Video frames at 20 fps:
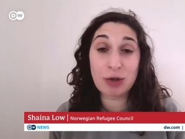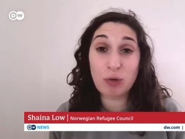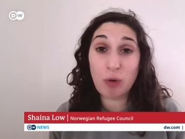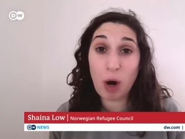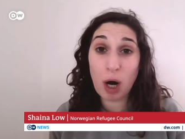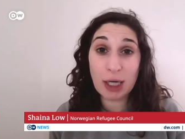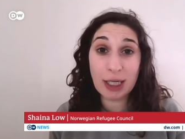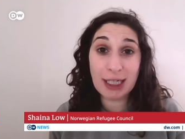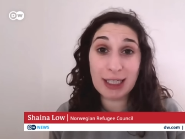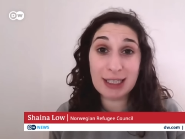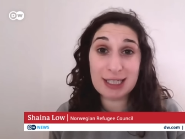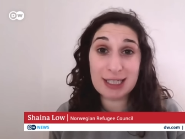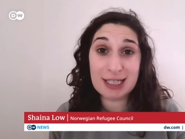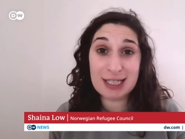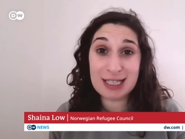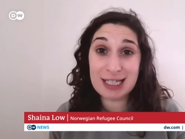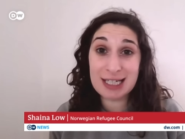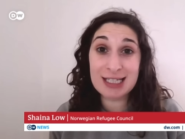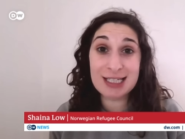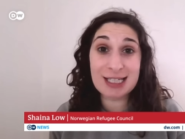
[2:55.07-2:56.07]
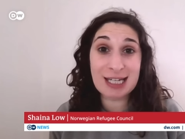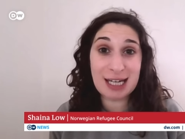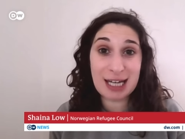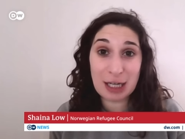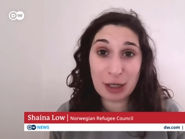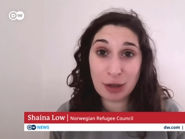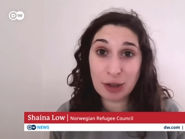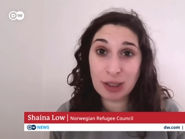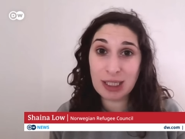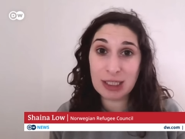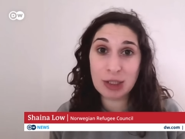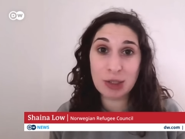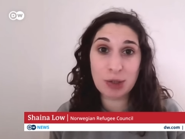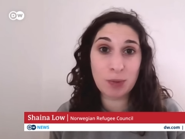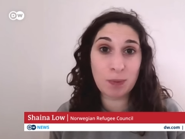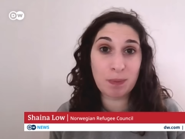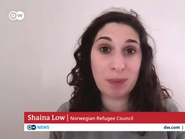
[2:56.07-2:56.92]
chronic disease and illness,